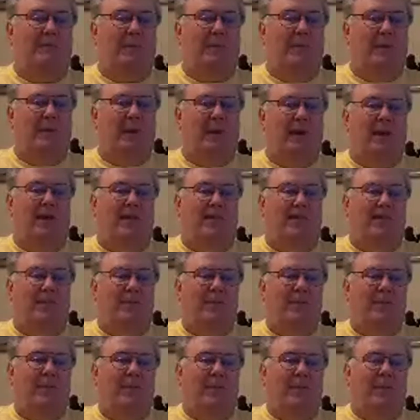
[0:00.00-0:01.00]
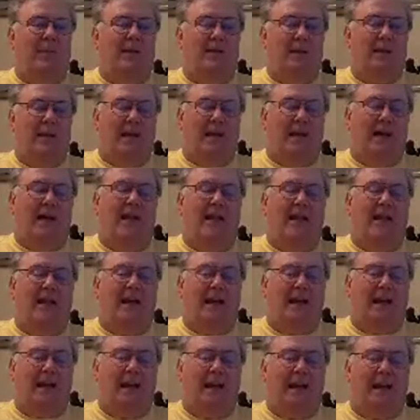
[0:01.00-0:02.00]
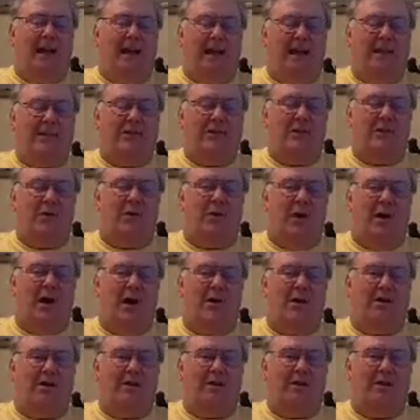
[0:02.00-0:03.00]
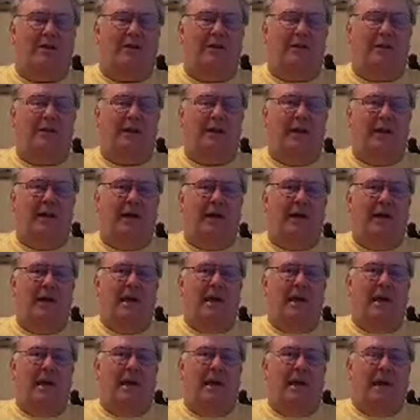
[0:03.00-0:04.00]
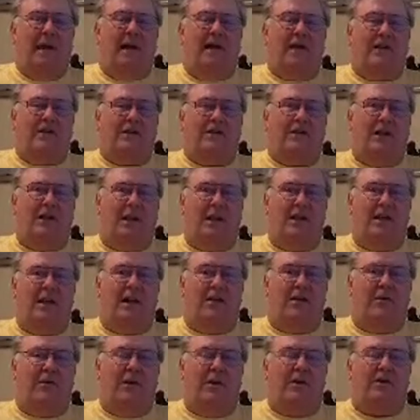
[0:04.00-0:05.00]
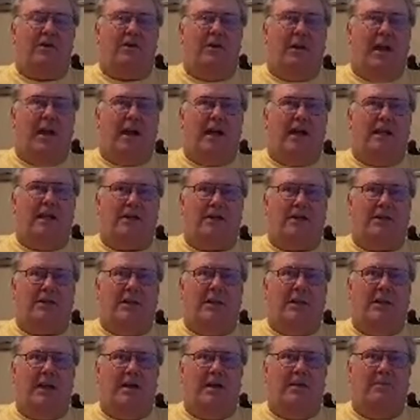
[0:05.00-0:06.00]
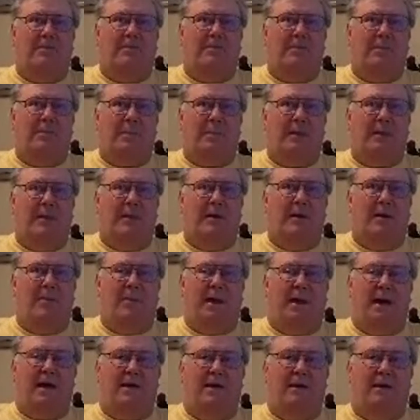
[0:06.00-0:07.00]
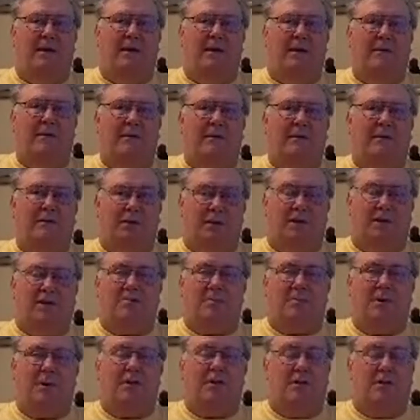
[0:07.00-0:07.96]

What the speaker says: Yeah. Yeah. I like Joe Cocker. Yeah. And I got Leon Russell. I got to see him about 6 months